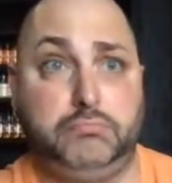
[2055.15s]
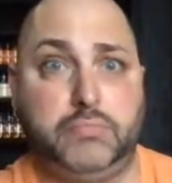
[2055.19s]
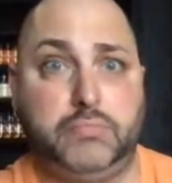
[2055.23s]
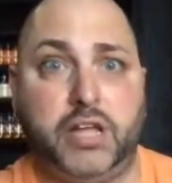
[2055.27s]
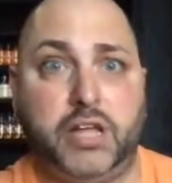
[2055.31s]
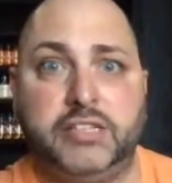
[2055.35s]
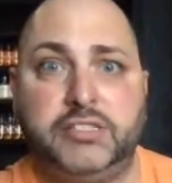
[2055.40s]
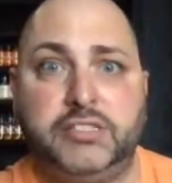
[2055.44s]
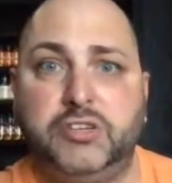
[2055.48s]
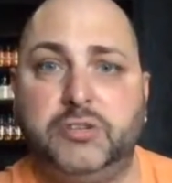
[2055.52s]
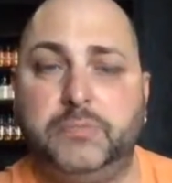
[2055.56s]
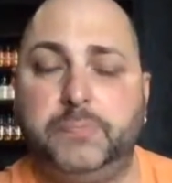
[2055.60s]

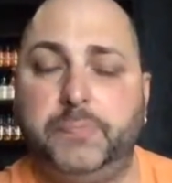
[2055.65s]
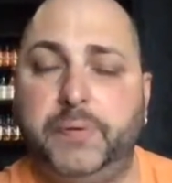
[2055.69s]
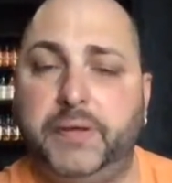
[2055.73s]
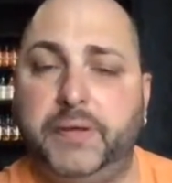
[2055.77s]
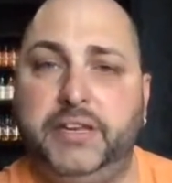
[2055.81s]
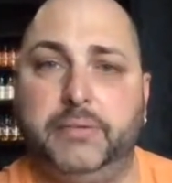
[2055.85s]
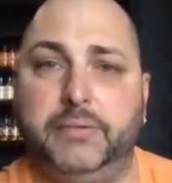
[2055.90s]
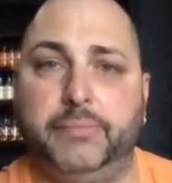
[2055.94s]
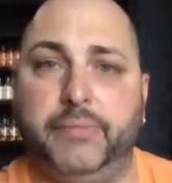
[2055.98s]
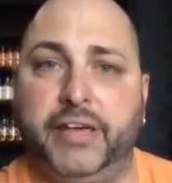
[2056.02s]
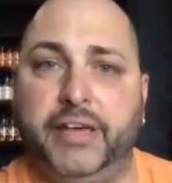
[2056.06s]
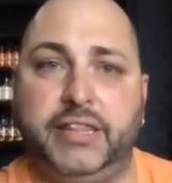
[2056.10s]
that's your
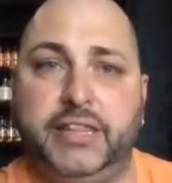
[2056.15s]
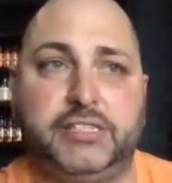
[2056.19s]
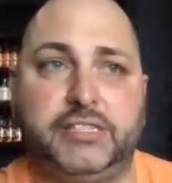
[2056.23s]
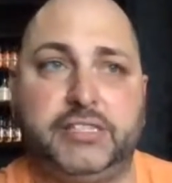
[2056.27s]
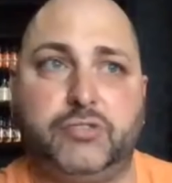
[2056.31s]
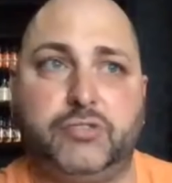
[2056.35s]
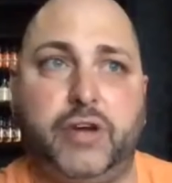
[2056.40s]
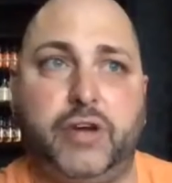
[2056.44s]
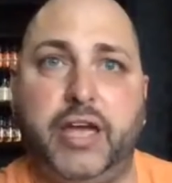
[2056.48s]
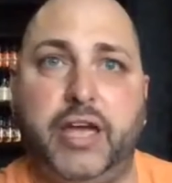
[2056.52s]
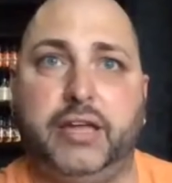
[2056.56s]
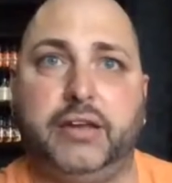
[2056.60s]
opinion, man. That's
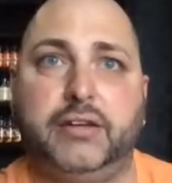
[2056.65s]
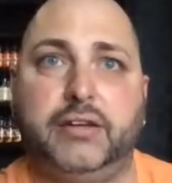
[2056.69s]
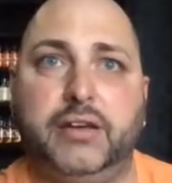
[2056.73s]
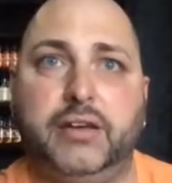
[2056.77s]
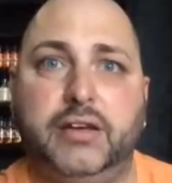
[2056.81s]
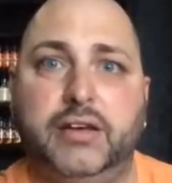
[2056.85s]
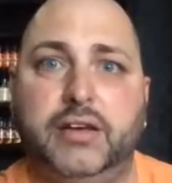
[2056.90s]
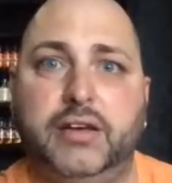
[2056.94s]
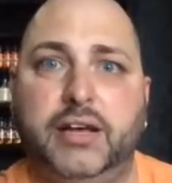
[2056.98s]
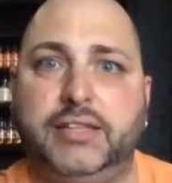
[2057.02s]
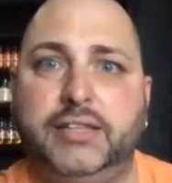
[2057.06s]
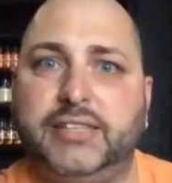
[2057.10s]
great.
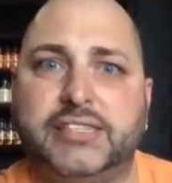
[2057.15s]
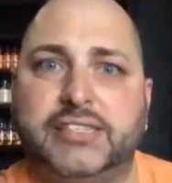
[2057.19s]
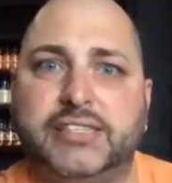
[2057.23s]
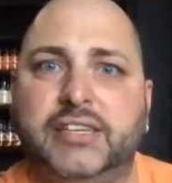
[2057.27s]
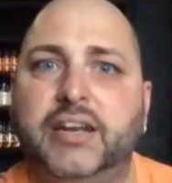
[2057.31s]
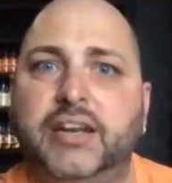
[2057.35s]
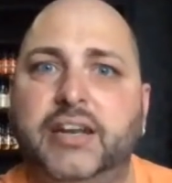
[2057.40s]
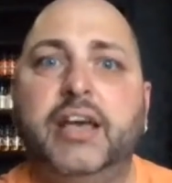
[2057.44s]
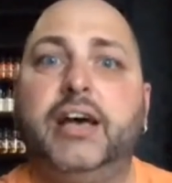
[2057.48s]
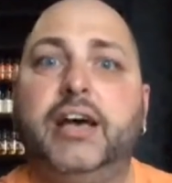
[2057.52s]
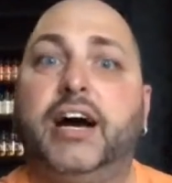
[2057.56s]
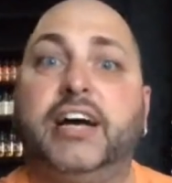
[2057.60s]
It
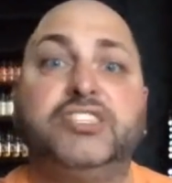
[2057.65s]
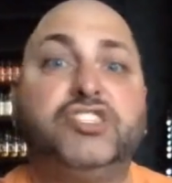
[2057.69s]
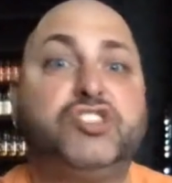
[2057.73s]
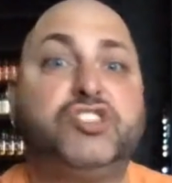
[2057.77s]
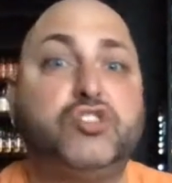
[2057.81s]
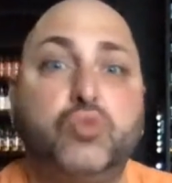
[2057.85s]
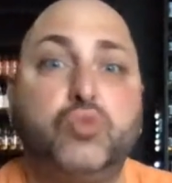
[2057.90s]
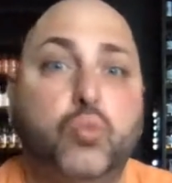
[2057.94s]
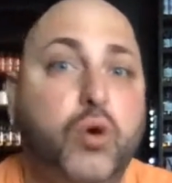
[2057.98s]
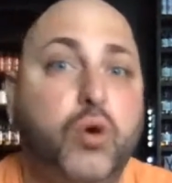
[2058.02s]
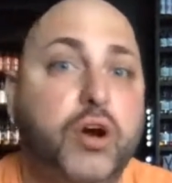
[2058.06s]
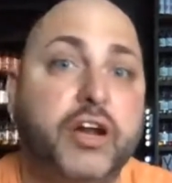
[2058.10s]
doesn't, I
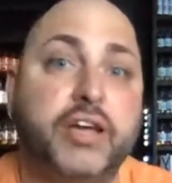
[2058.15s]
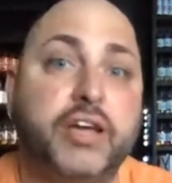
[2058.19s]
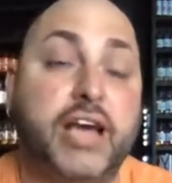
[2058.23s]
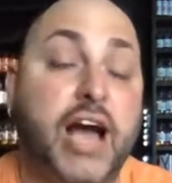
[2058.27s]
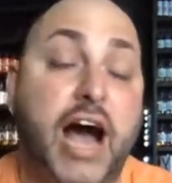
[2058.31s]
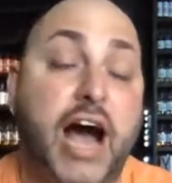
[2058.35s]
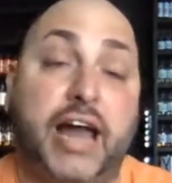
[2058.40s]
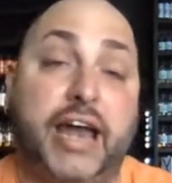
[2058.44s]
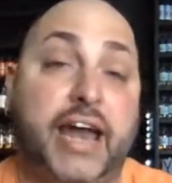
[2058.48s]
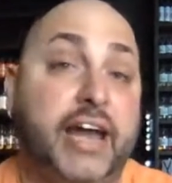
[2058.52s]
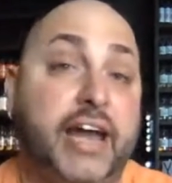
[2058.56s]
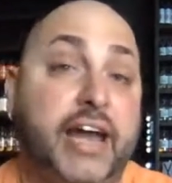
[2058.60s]
swear to
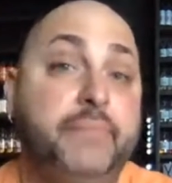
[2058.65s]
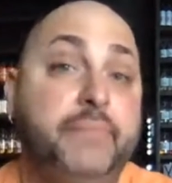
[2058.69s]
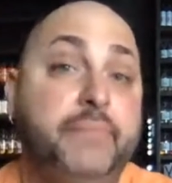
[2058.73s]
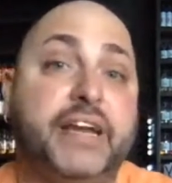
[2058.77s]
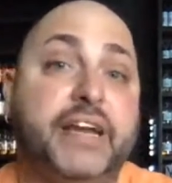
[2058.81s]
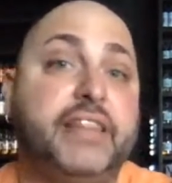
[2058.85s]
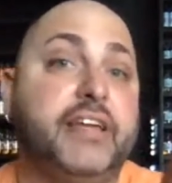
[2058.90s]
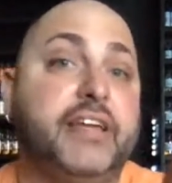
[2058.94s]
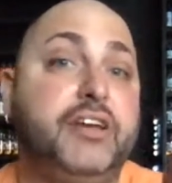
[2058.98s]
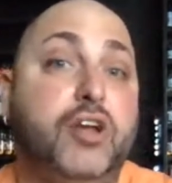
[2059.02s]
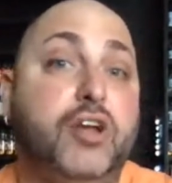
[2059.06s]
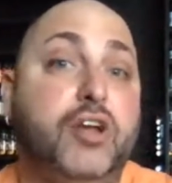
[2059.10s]
God, anybody
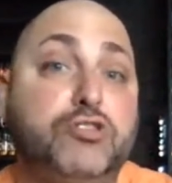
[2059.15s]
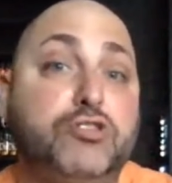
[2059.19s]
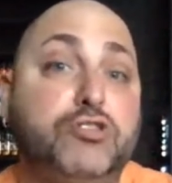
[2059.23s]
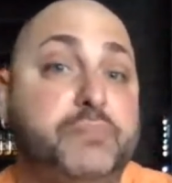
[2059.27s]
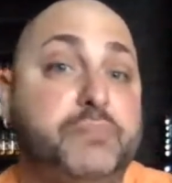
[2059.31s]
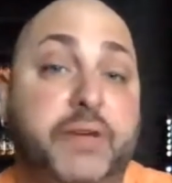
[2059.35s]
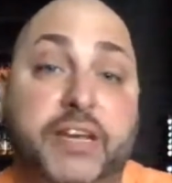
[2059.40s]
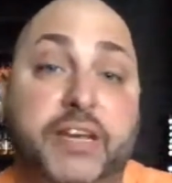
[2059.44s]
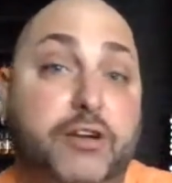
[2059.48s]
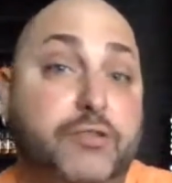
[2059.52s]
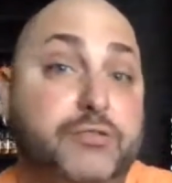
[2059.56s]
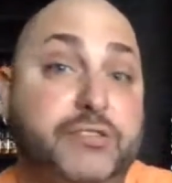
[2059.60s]
that knows
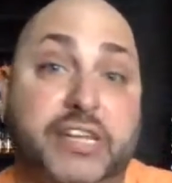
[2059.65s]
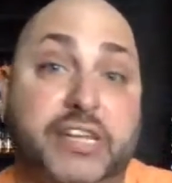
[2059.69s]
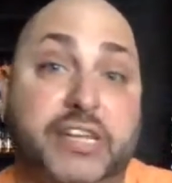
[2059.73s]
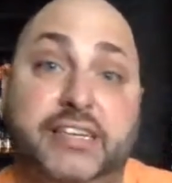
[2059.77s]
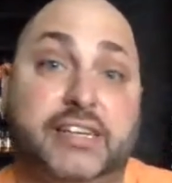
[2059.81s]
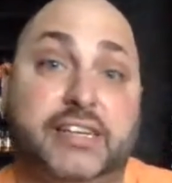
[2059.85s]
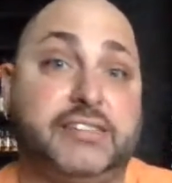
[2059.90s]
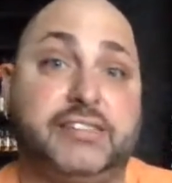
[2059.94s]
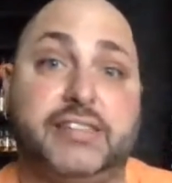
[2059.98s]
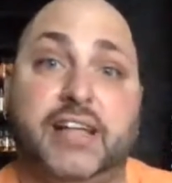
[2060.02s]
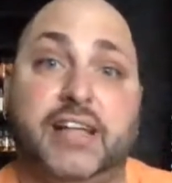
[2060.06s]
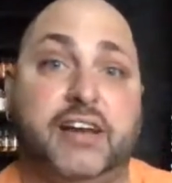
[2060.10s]
me knows that
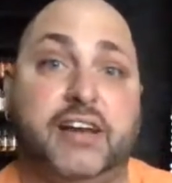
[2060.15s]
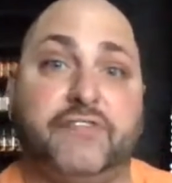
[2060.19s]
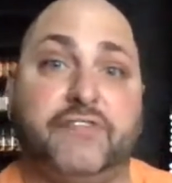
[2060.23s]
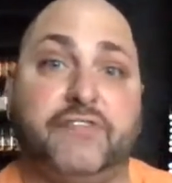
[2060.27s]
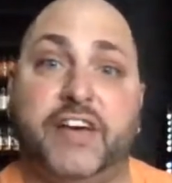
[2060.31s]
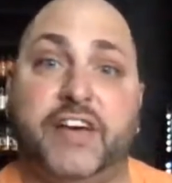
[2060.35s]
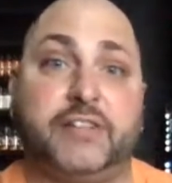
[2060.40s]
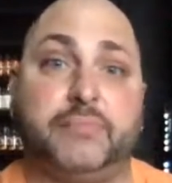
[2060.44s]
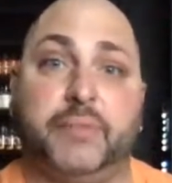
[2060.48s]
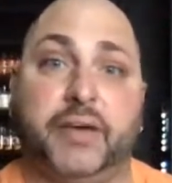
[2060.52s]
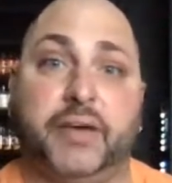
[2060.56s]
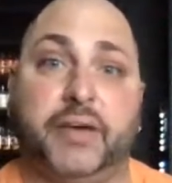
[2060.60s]
does not
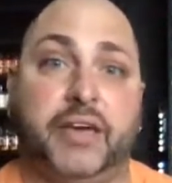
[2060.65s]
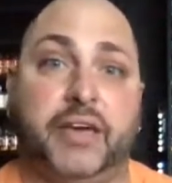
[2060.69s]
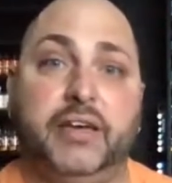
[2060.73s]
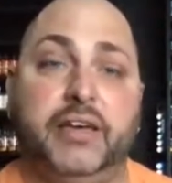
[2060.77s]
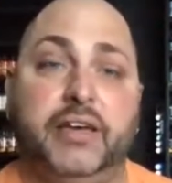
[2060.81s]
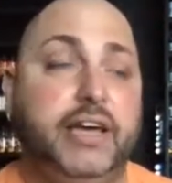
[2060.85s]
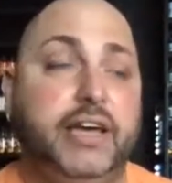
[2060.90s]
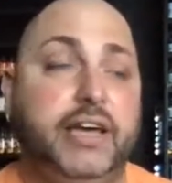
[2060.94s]
affect me.